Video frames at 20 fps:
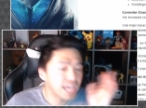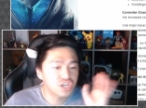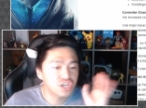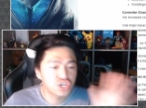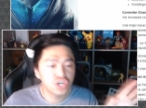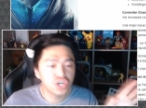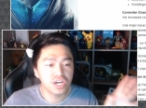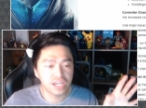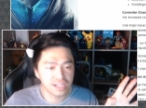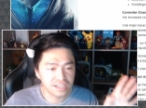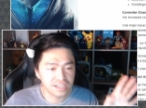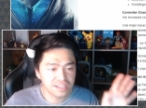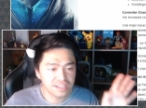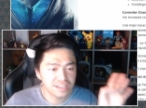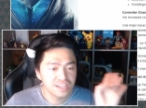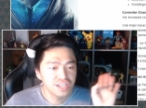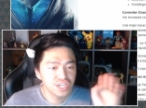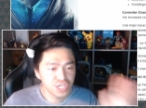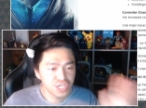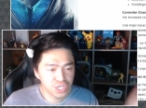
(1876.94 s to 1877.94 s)
good,
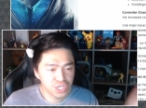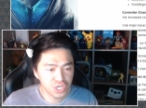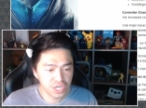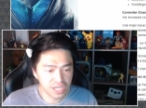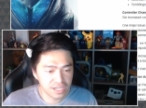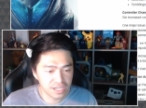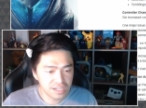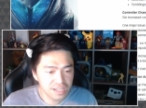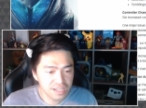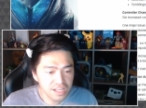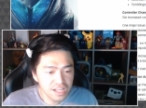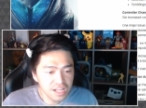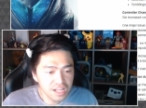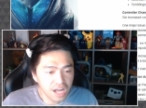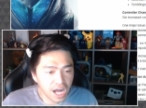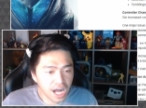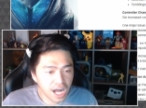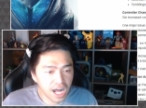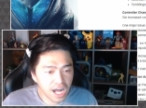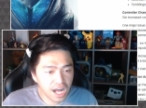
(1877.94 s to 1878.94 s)
good.
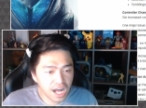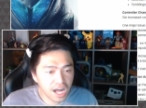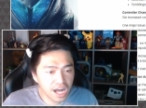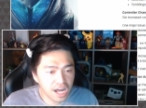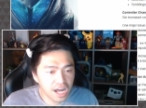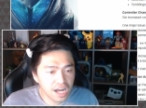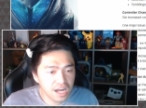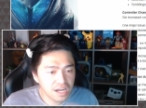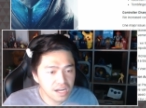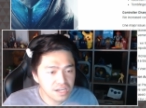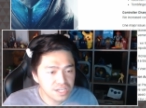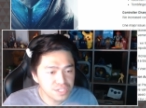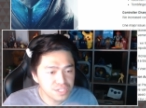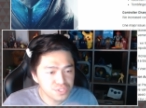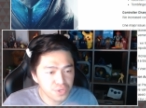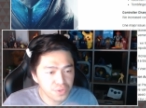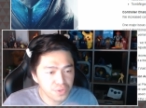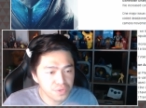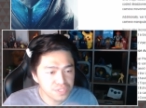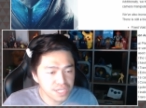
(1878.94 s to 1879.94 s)
Uh,
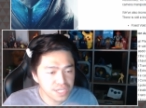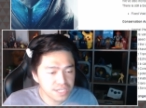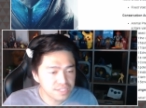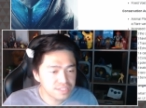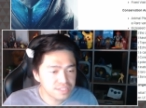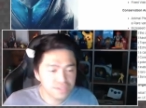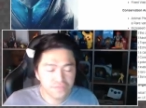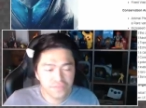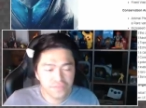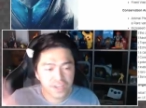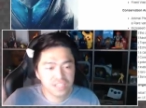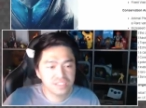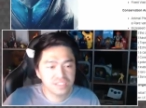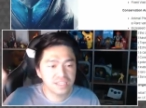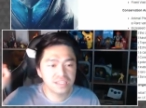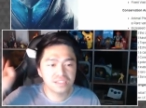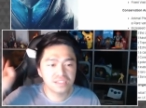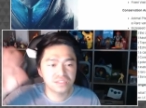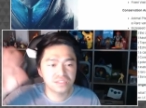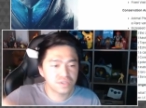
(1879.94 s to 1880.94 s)
controller changes and
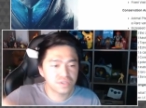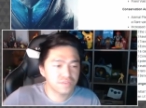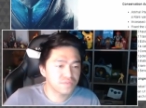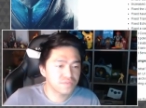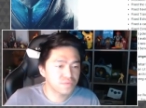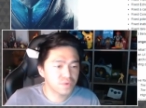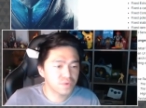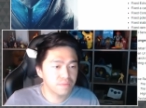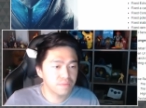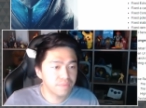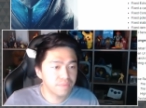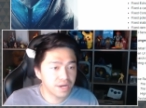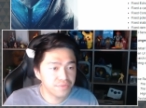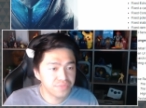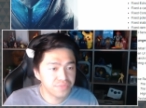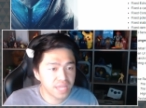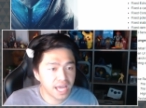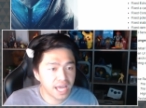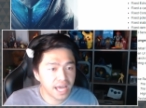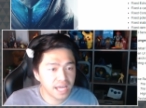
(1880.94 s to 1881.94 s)
fixes, don't even worry
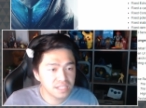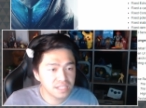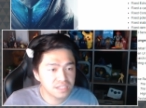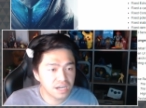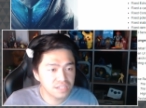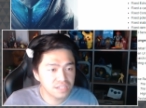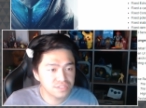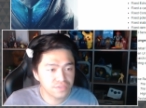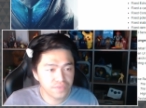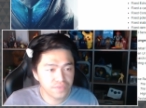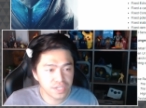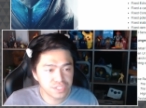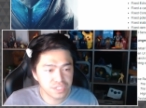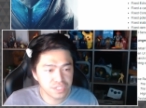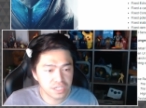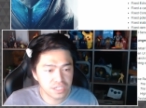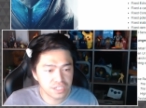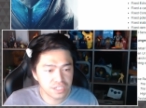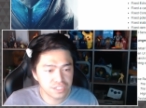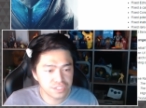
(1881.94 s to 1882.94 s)
about that.
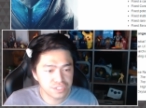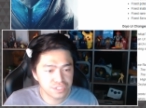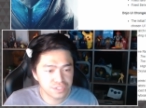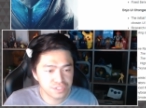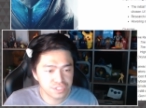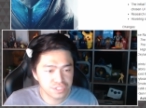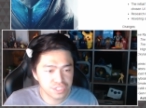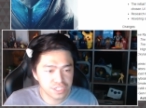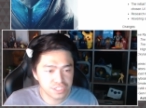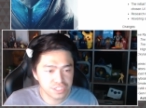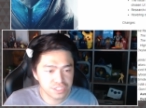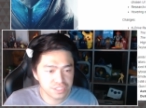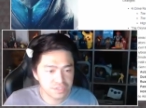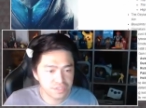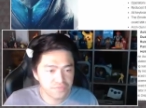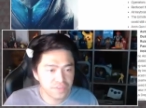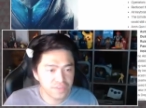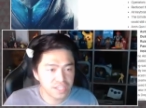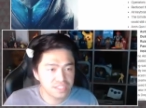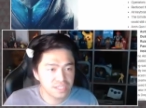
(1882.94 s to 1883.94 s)
Conservation edition changes
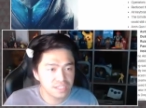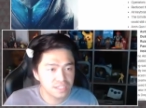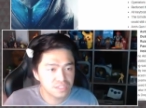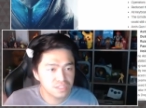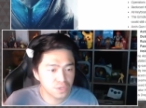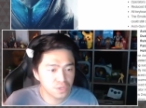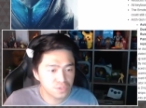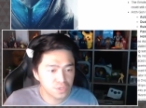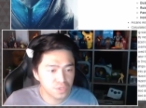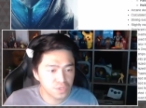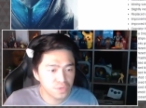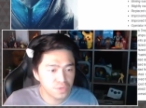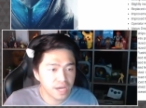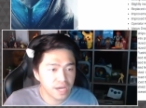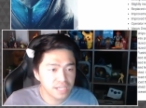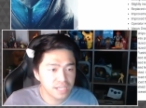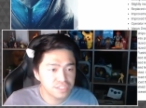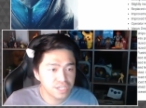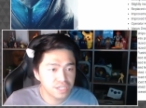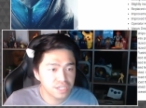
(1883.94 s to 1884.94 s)
and fixes, Dojo
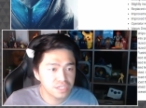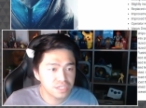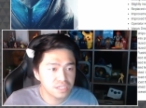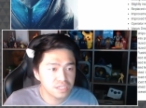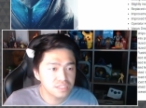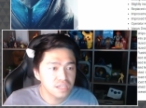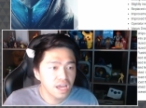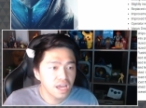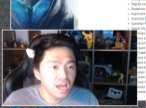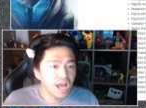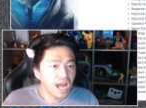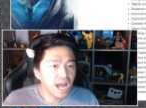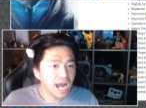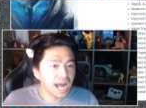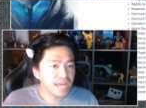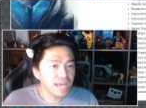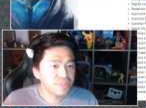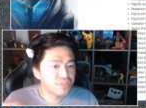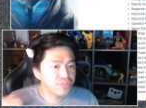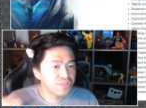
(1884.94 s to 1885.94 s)
UI changes.
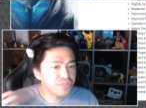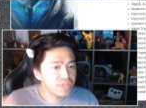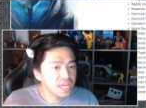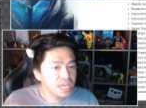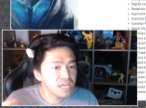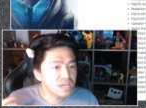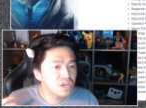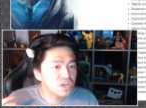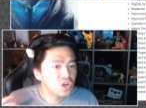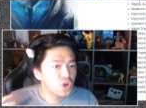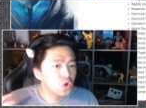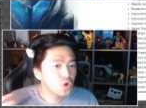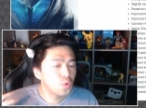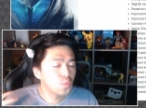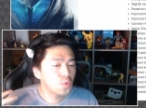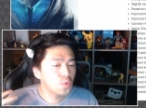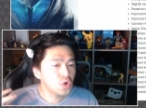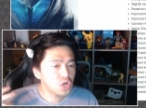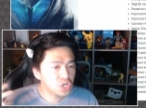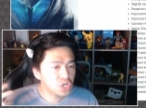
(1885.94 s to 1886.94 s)
I think
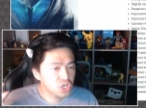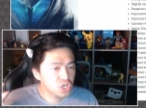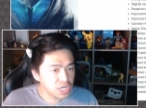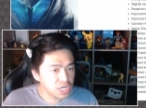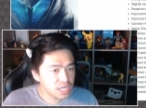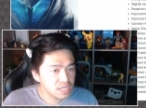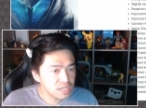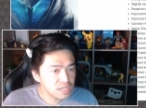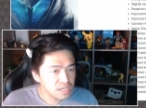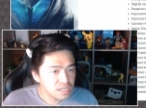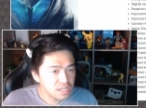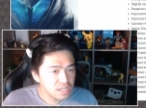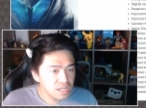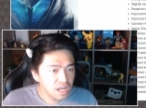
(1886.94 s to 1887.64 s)
we're good.